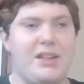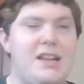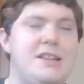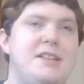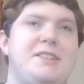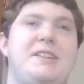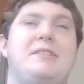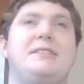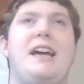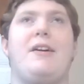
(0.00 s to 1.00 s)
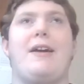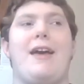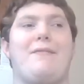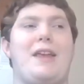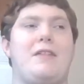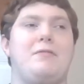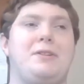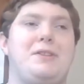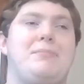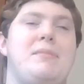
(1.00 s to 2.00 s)
And until now, I haven't had
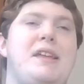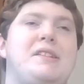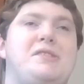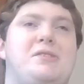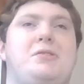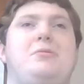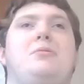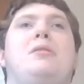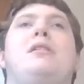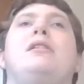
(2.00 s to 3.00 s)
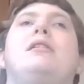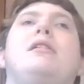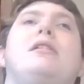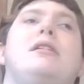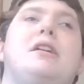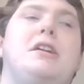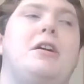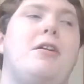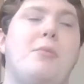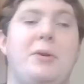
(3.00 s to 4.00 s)
really the means to,
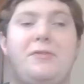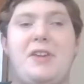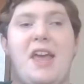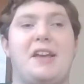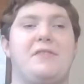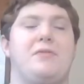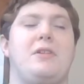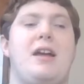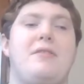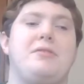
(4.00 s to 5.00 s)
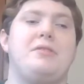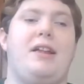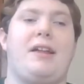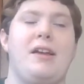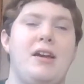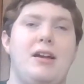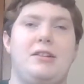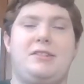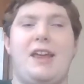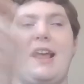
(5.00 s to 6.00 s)
it would have taken forever, like
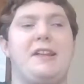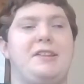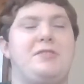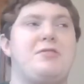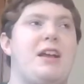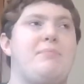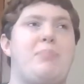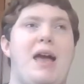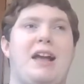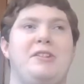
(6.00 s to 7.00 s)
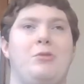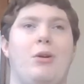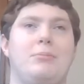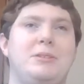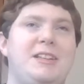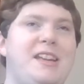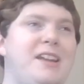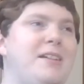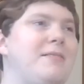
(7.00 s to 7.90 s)
taking the trip back normally.